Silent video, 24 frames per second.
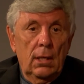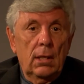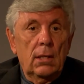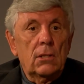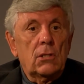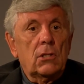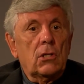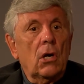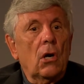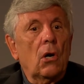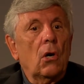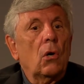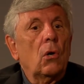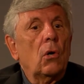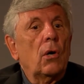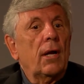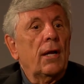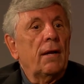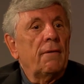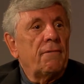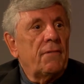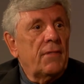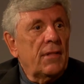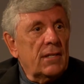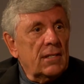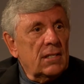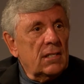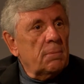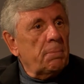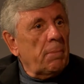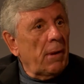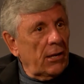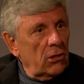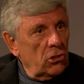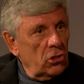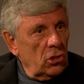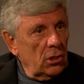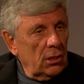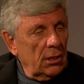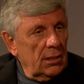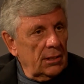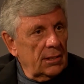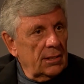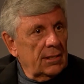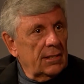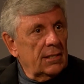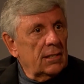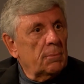So if this
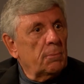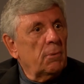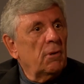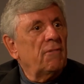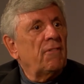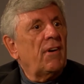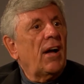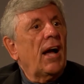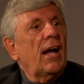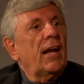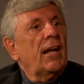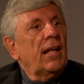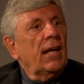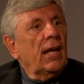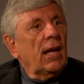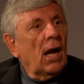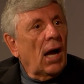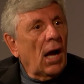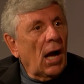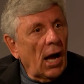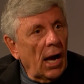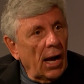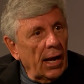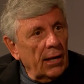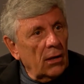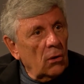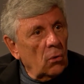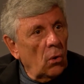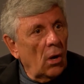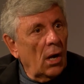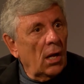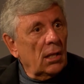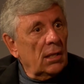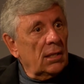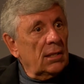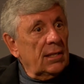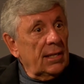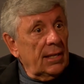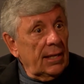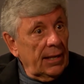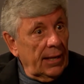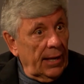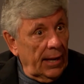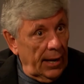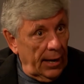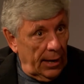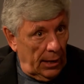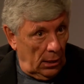specialist is providing high quality
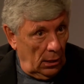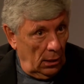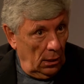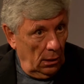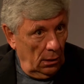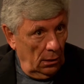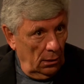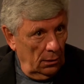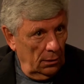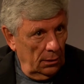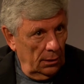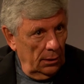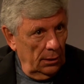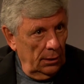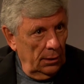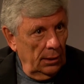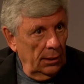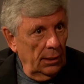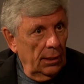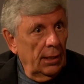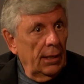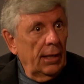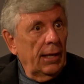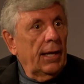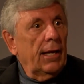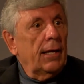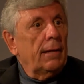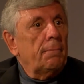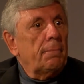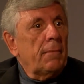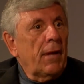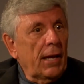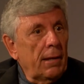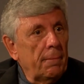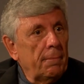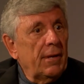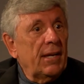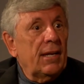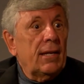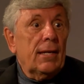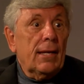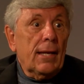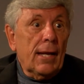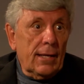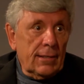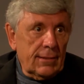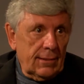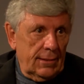care, it may be
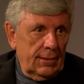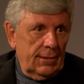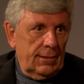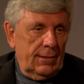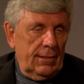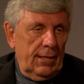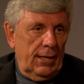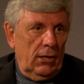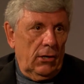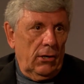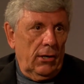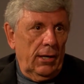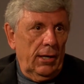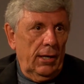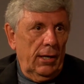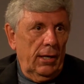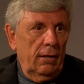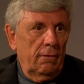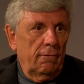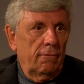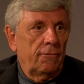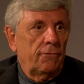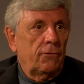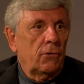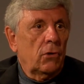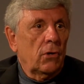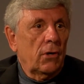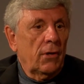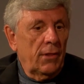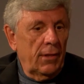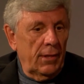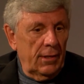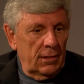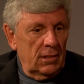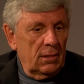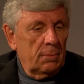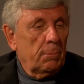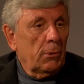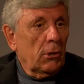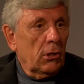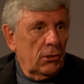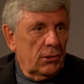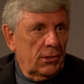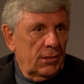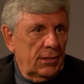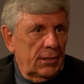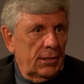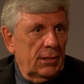necessary for this
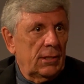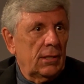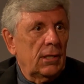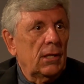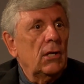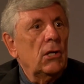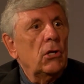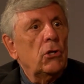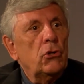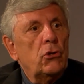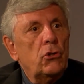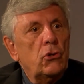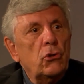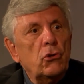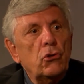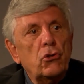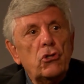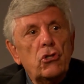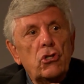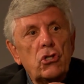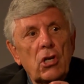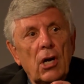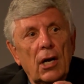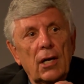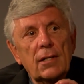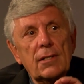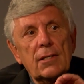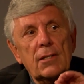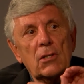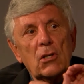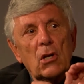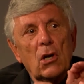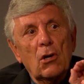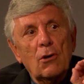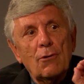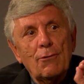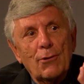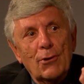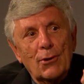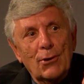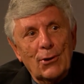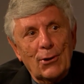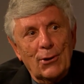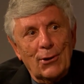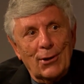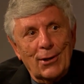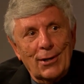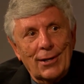person to just
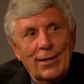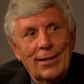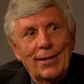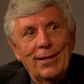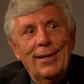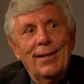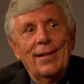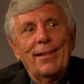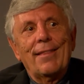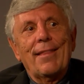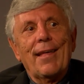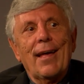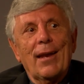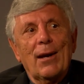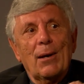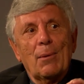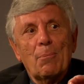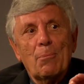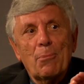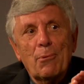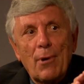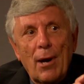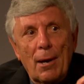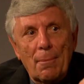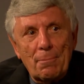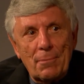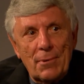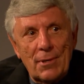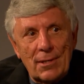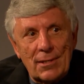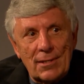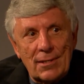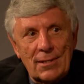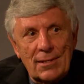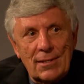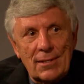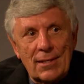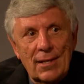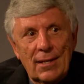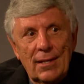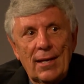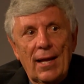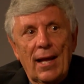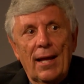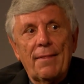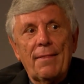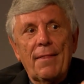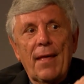overlook that abruptness
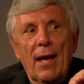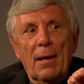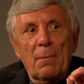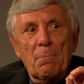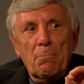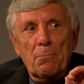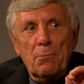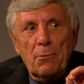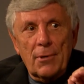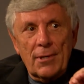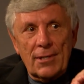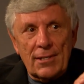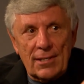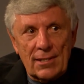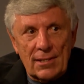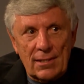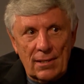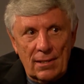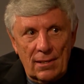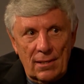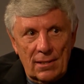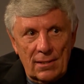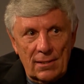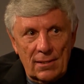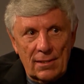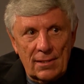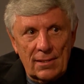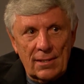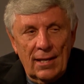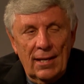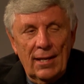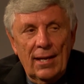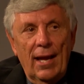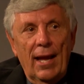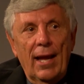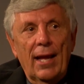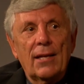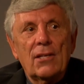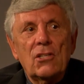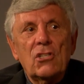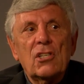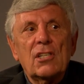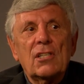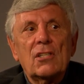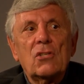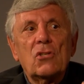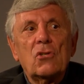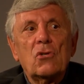and that briskness and
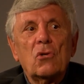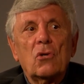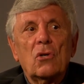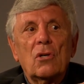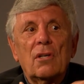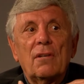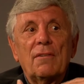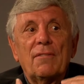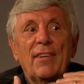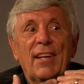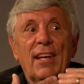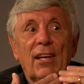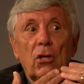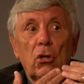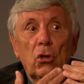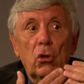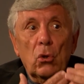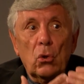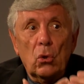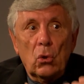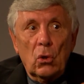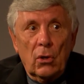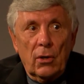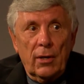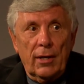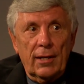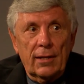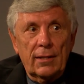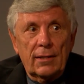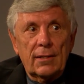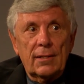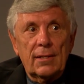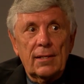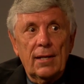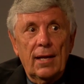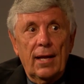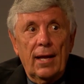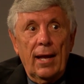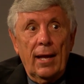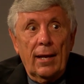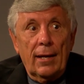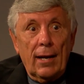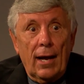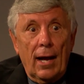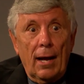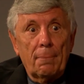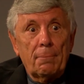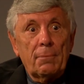just sort of ignore it
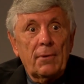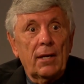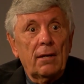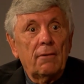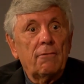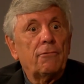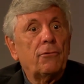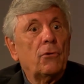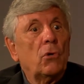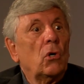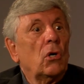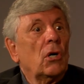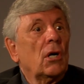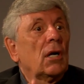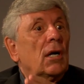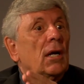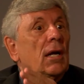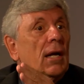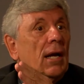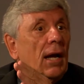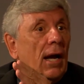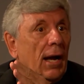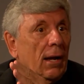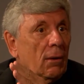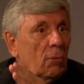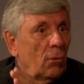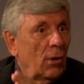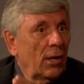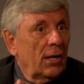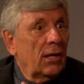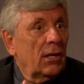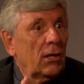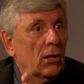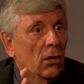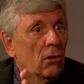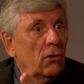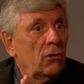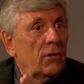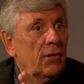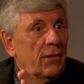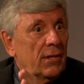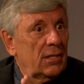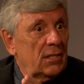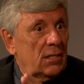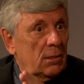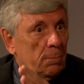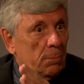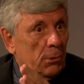and opting for, I want to go to
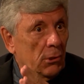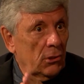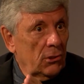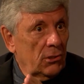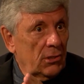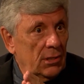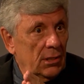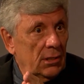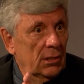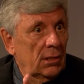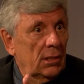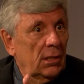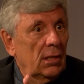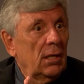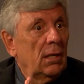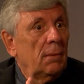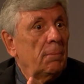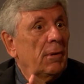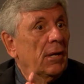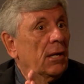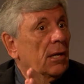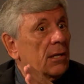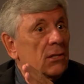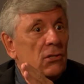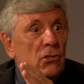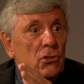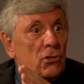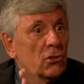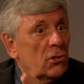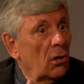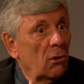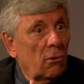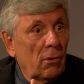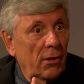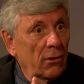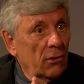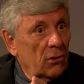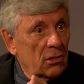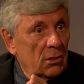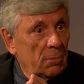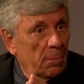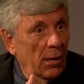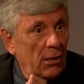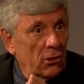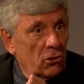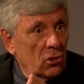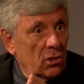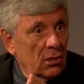this person because there's no other
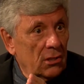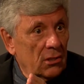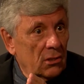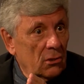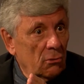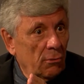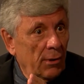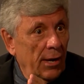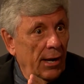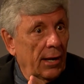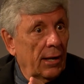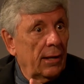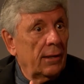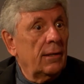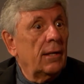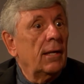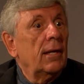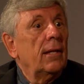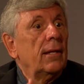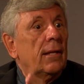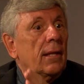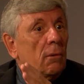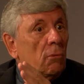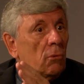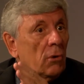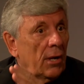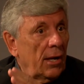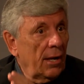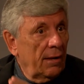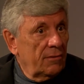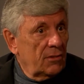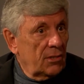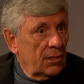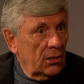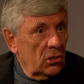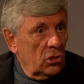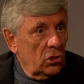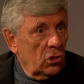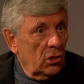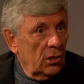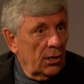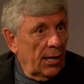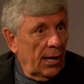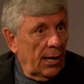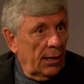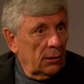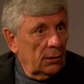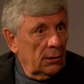specialist around that will have such
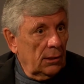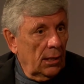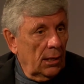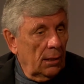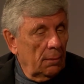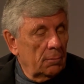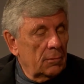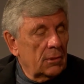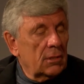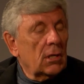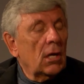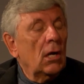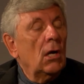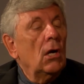good outcomes.